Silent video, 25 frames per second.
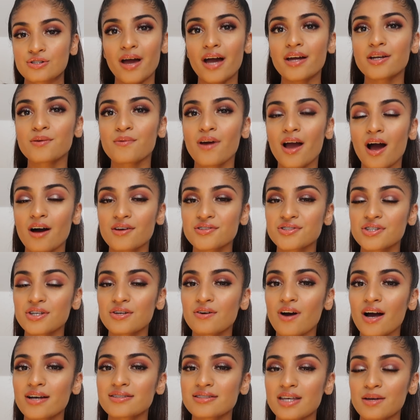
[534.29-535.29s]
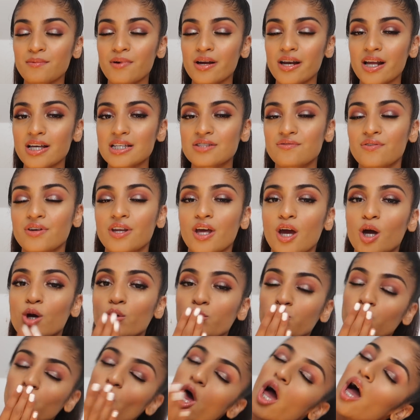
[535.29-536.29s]
But anyway, I'll see you guys in my next
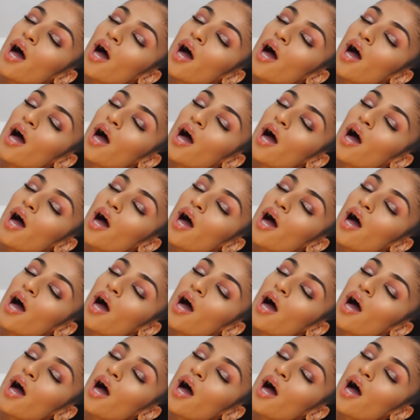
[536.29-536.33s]
video.